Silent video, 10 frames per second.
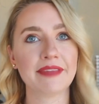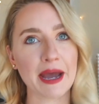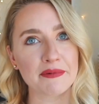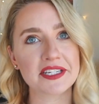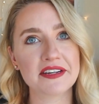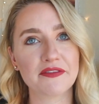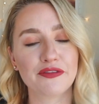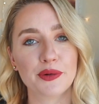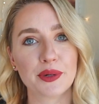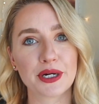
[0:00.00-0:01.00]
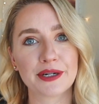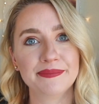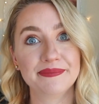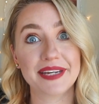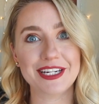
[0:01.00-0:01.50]
That was it
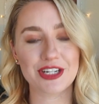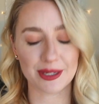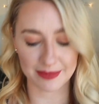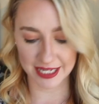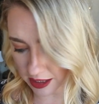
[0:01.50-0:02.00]
for Egypt.